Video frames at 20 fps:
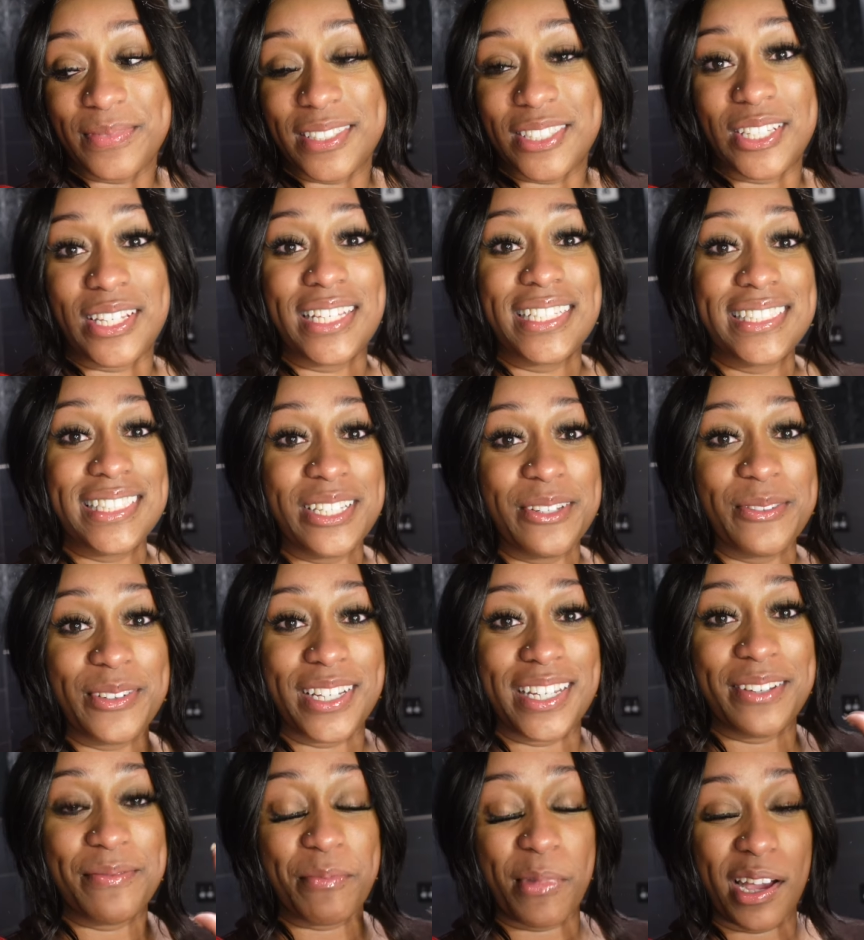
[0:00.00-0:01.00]
So let's see what
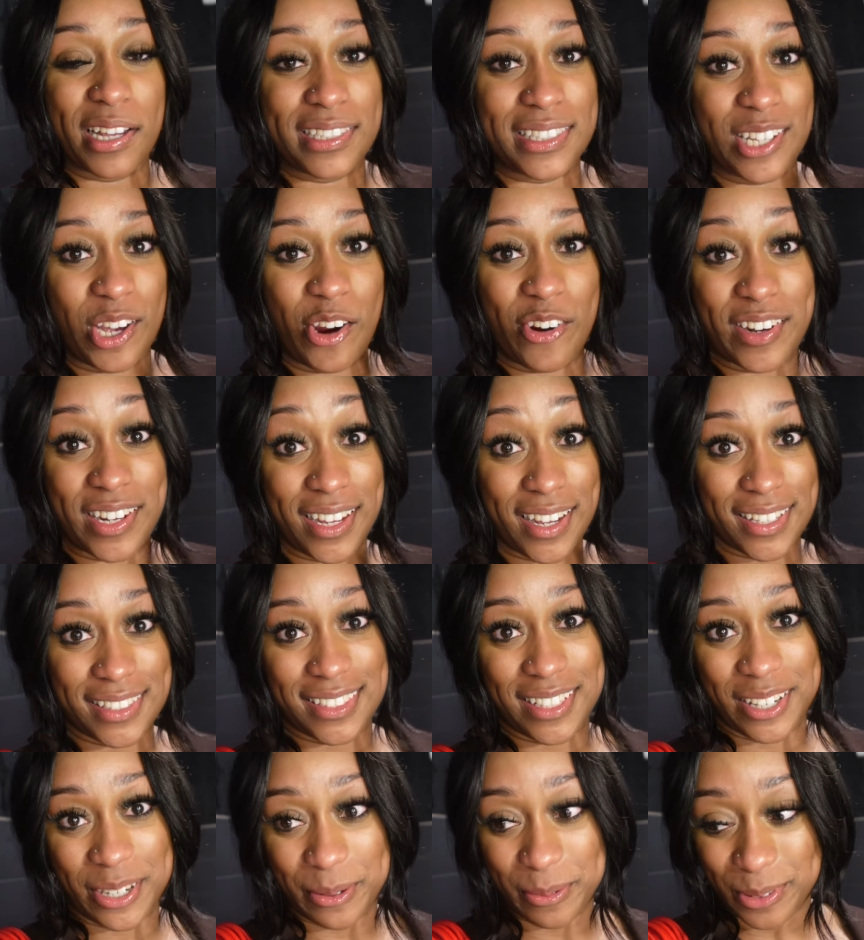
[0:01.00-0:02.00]
Magda already got
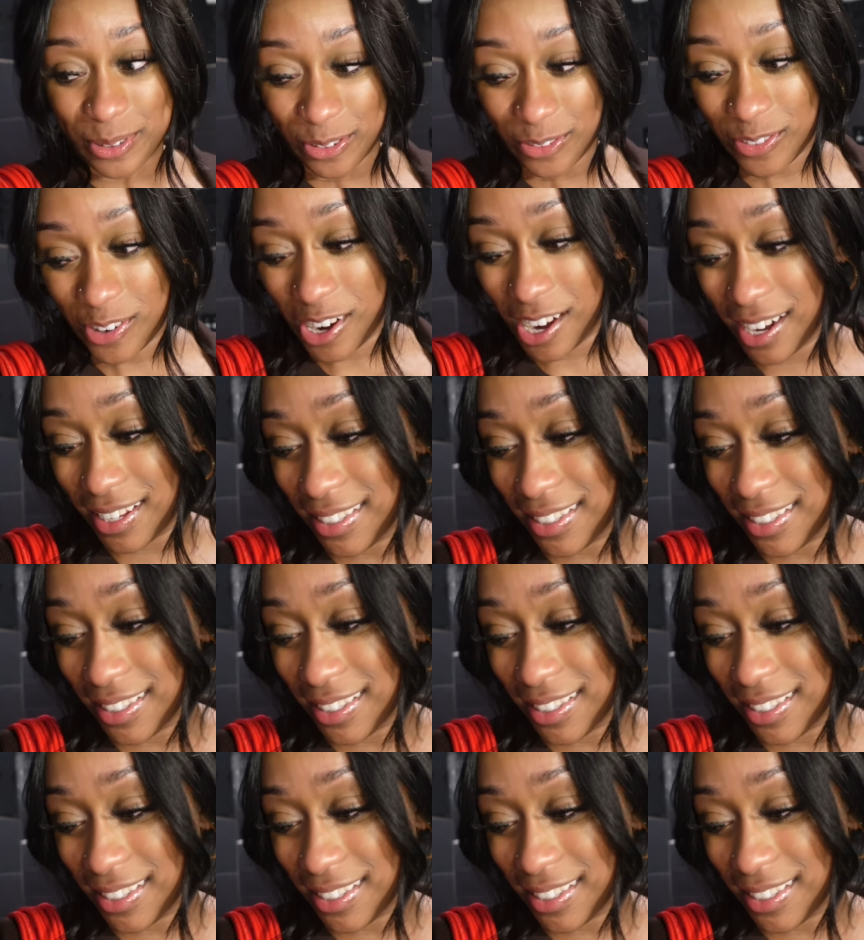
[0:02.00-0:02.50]
set up so far.